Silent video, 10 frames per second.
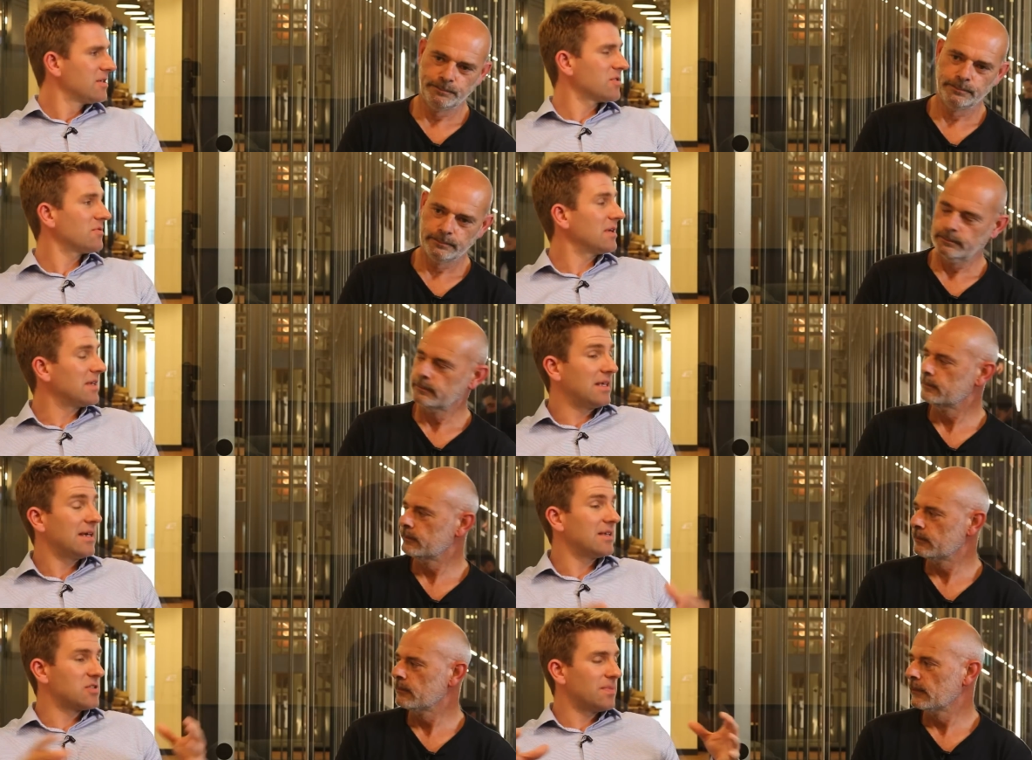Speaker 1: So, it,
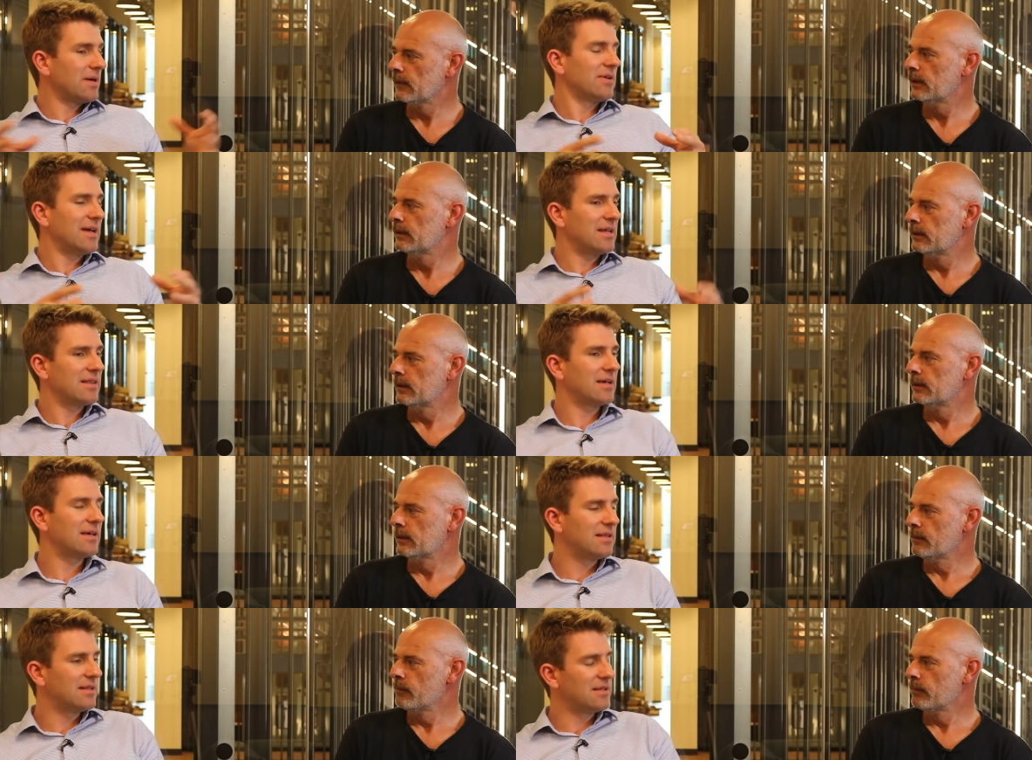yeah, it's about nailing
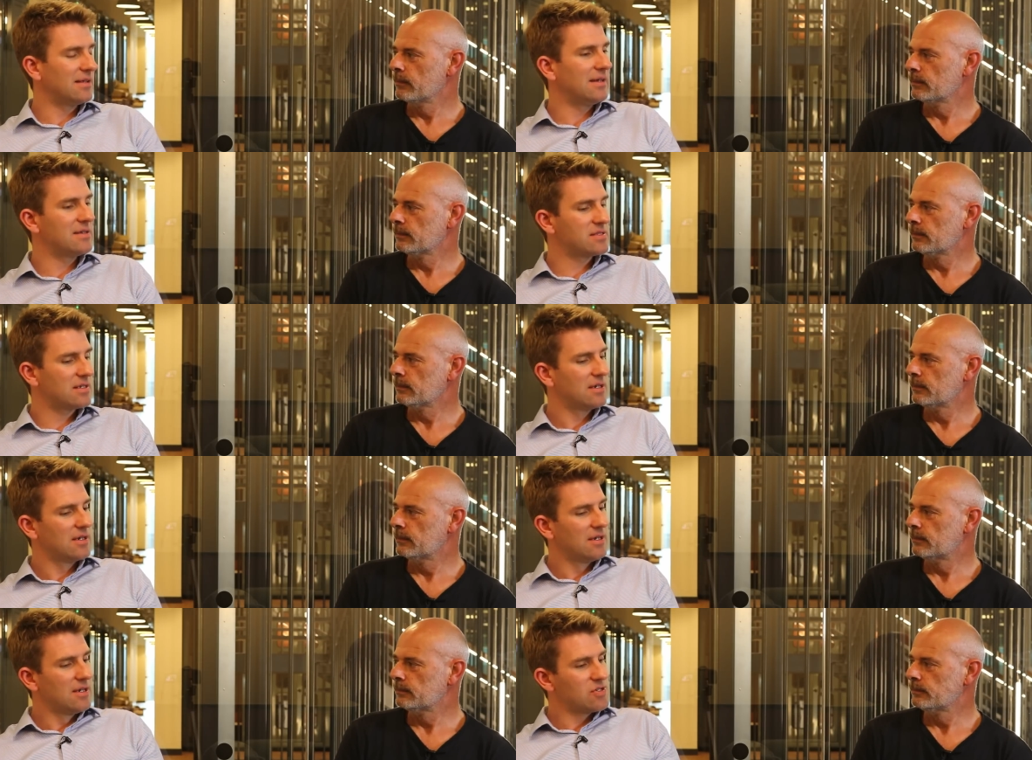that in, isn't it?
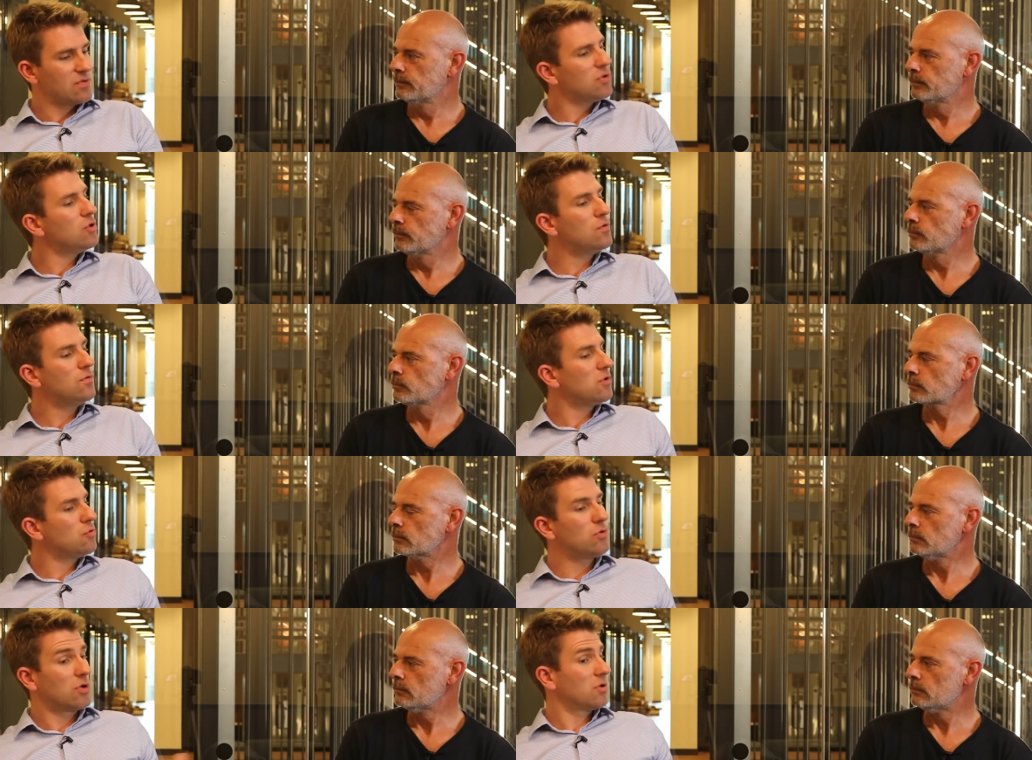So, you,
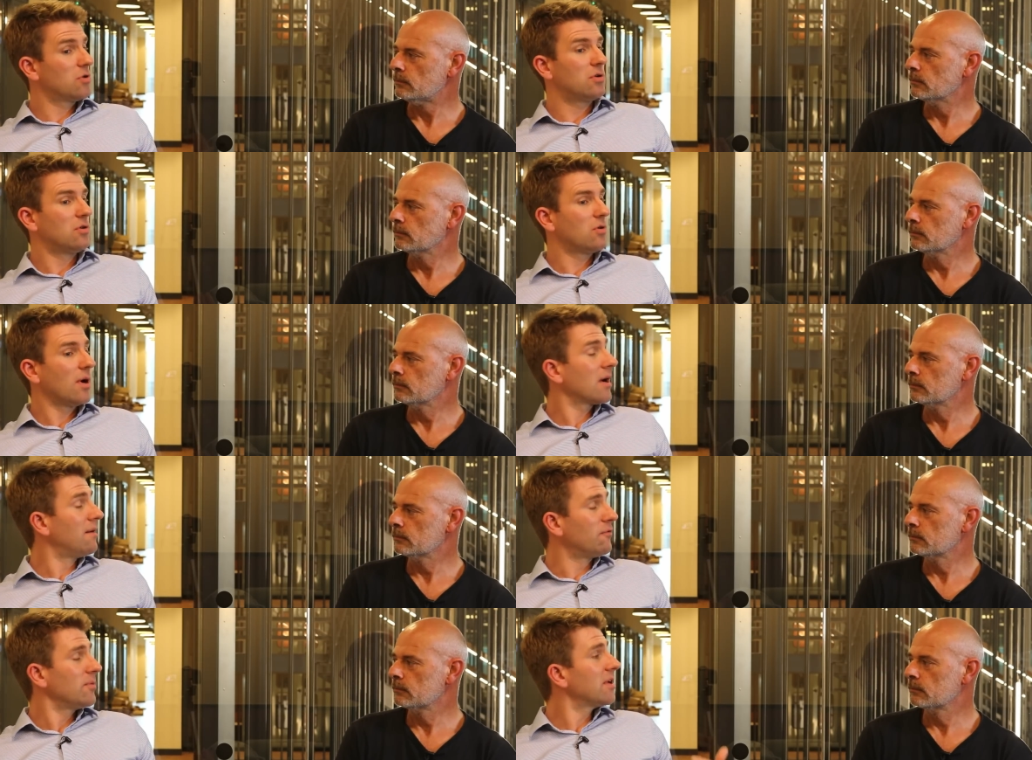you would quite
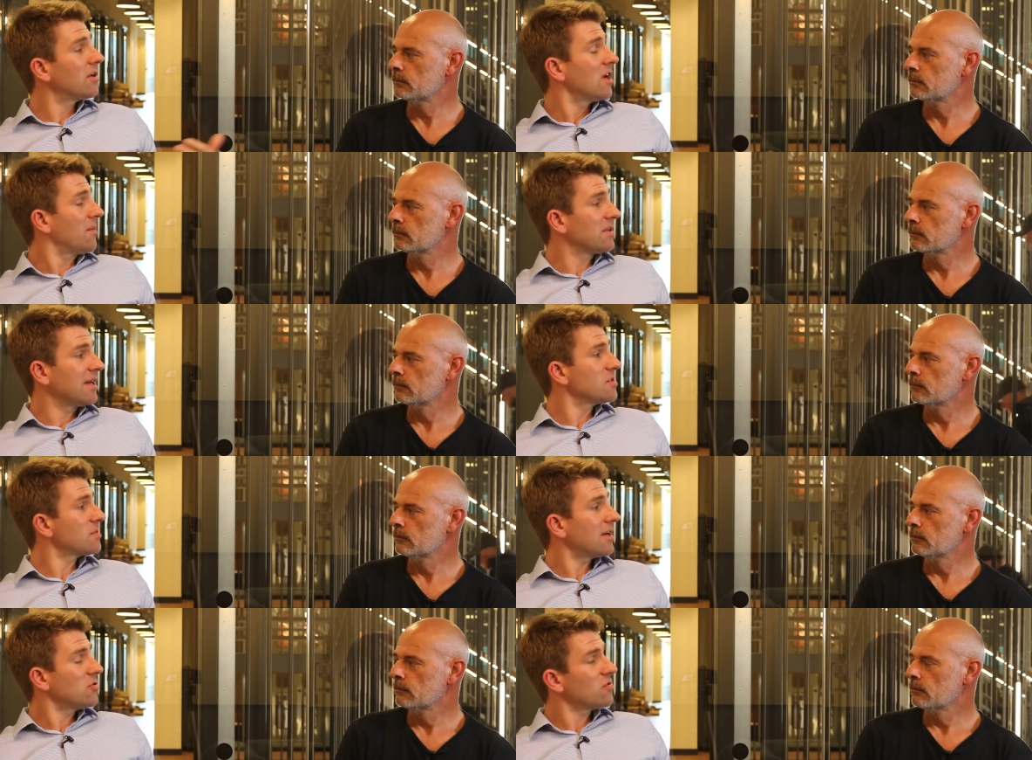comfortably go a couple of days
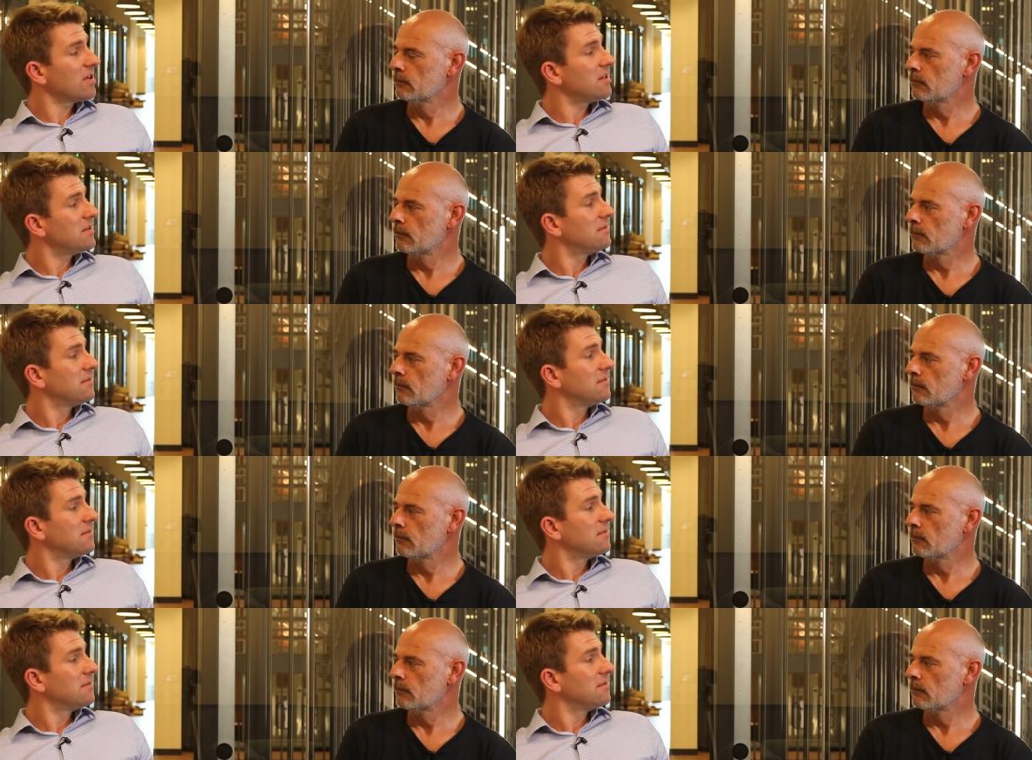without a trade